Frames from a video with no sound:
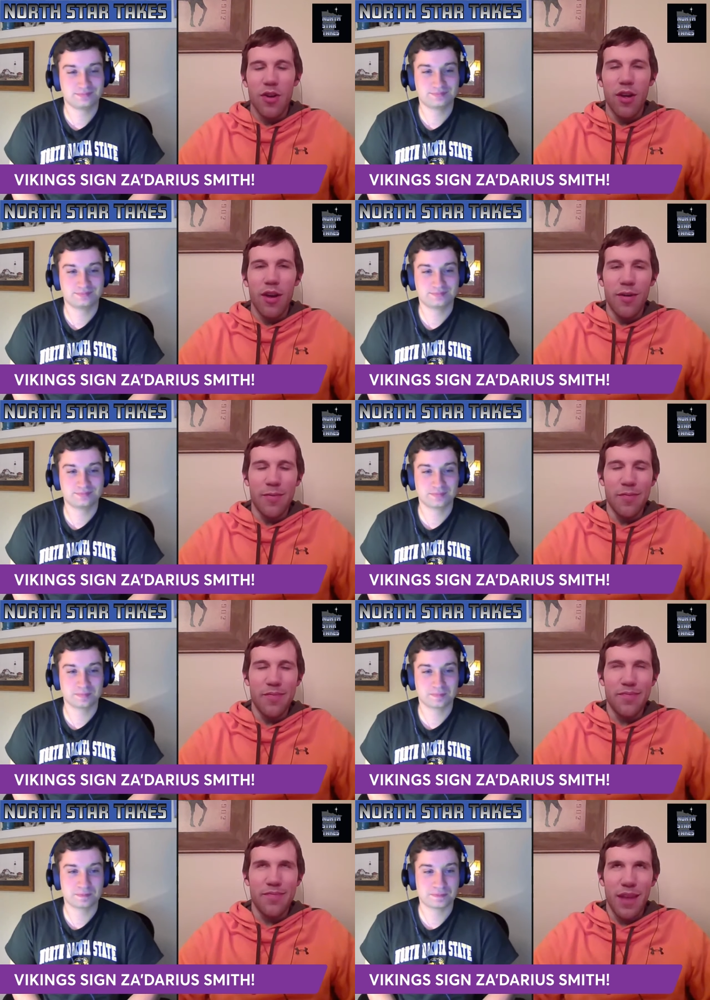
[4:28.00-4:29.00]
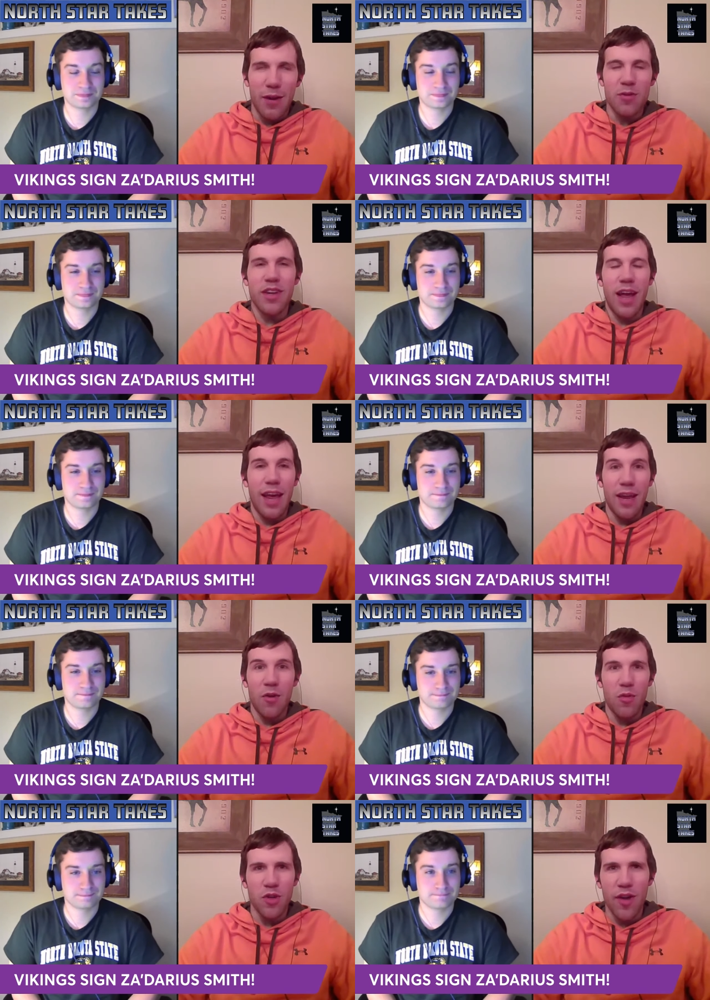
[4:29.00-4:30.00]
Speaker 1: um, Harrison Hand,
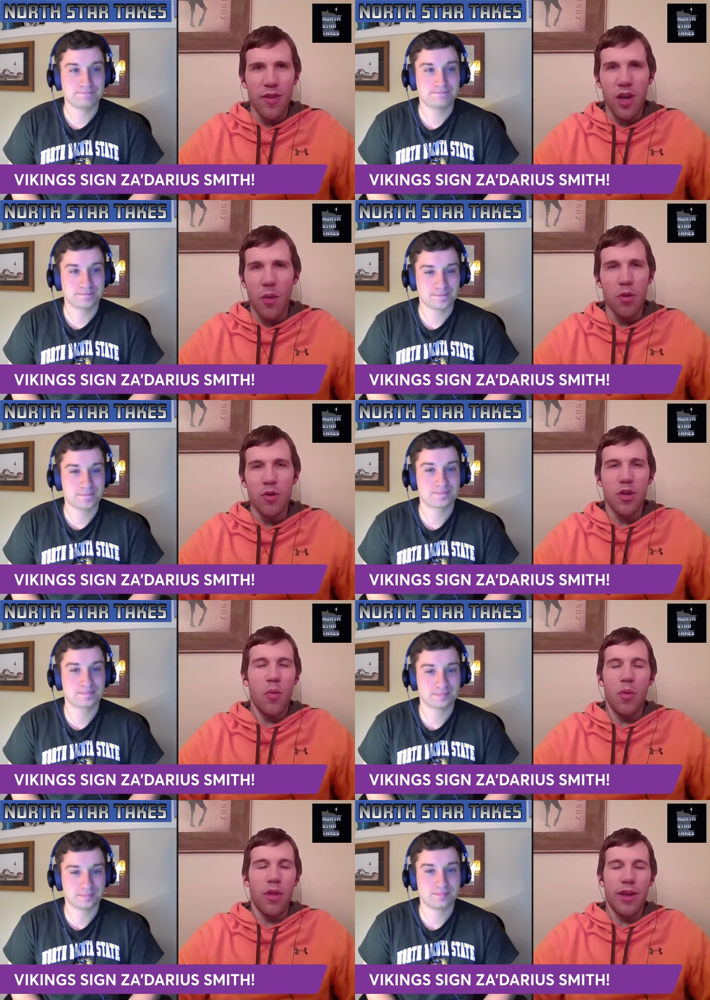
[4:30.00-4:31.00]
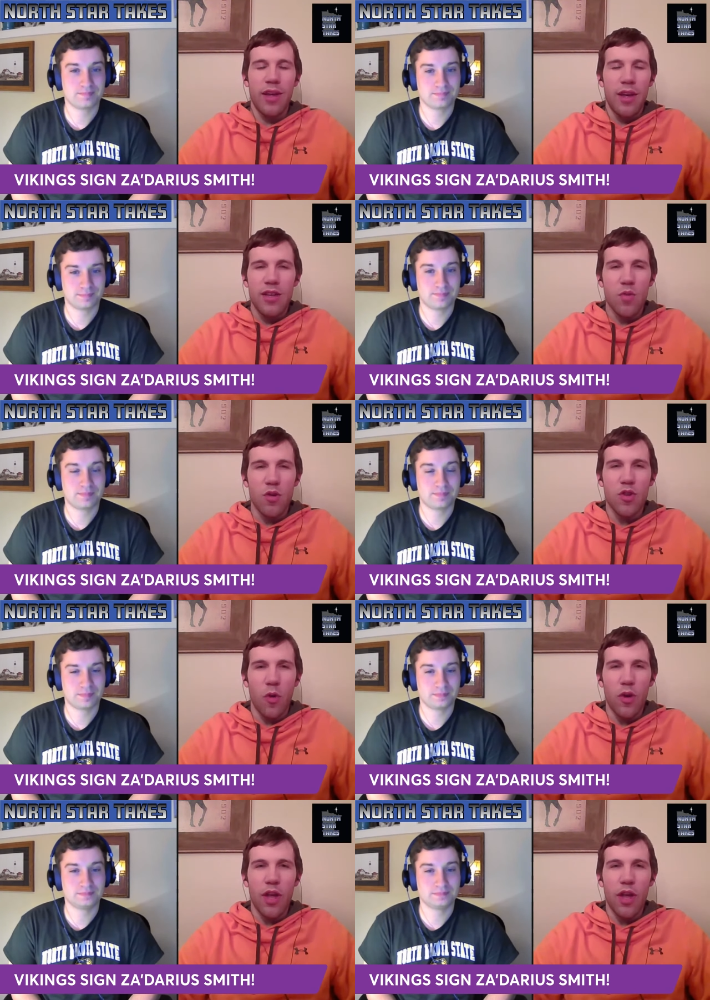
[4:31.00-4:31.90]
who we drafted a couple years ago. But like as far as starting